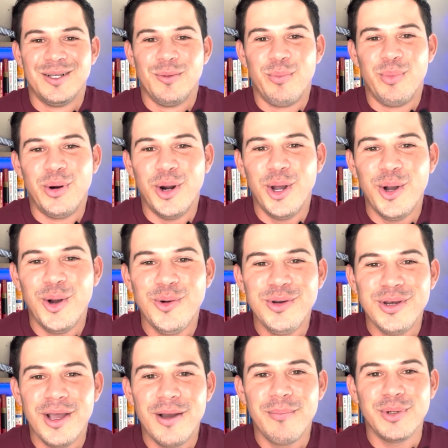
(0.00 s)
Pro
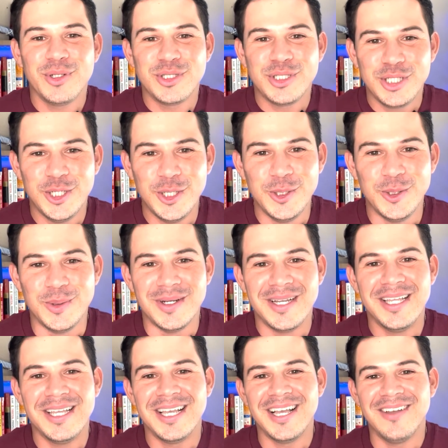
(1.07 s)
number two
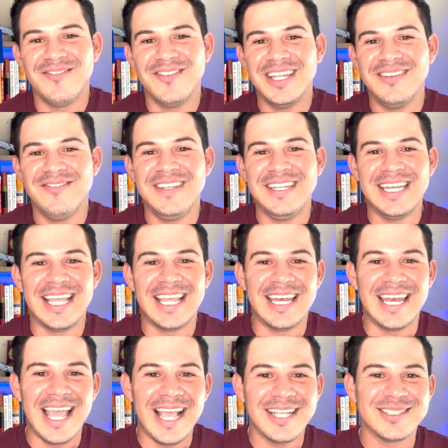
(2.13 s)
of living
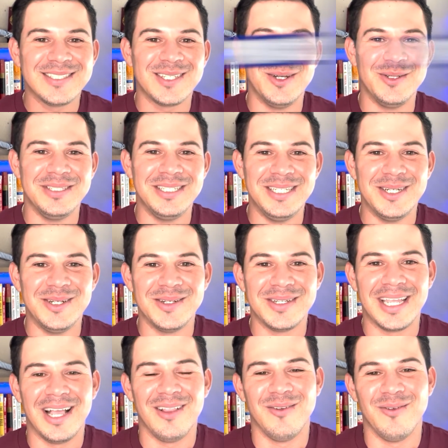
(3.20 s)
in Escondido,
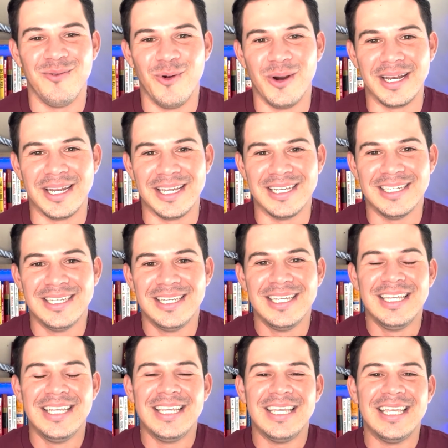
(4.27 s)
California,
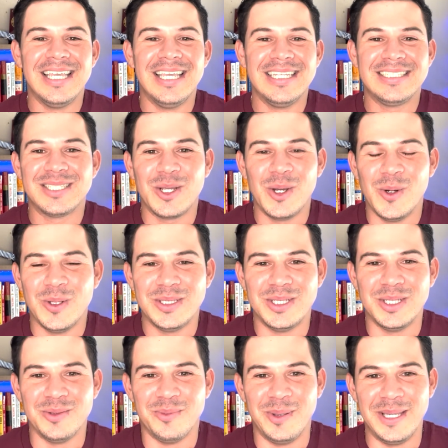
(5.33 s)
it's going
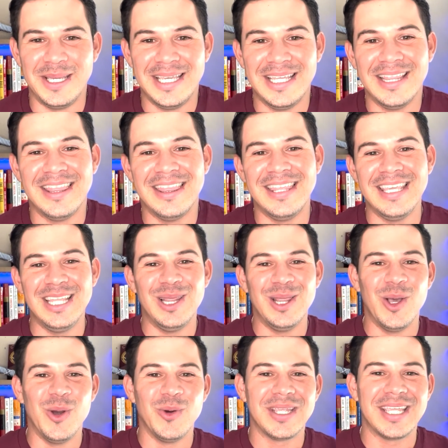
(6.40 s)
to be the
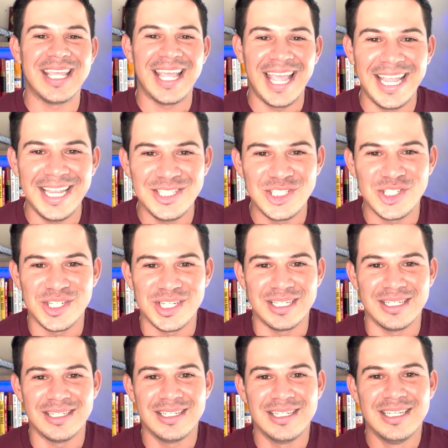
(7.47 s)

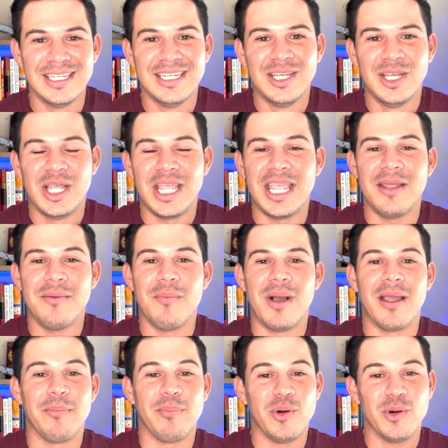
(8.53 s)
location. In
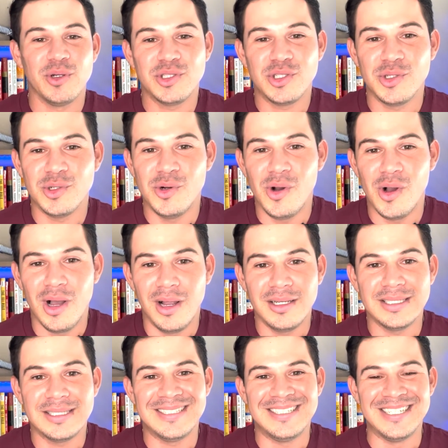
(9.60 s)
my personal,
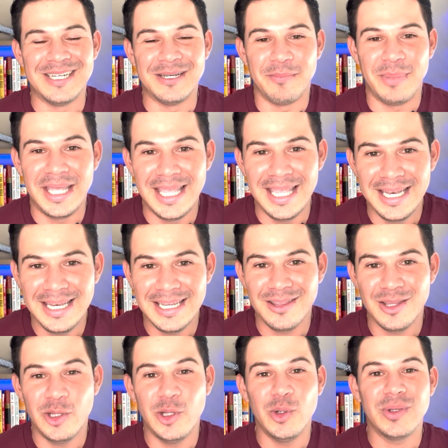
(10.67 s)
honest
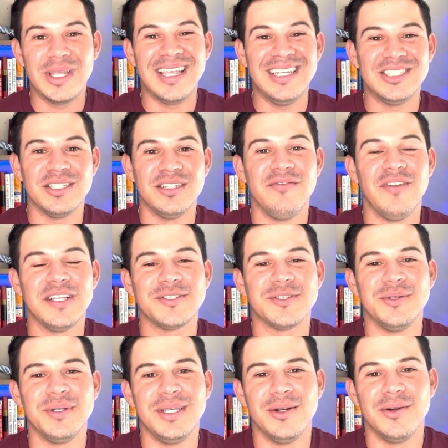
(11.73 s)
opinion, the location of
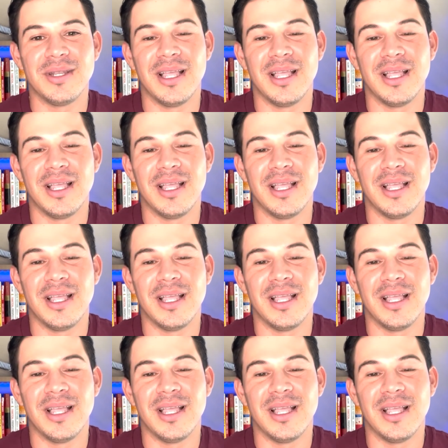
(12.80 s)
Escondido,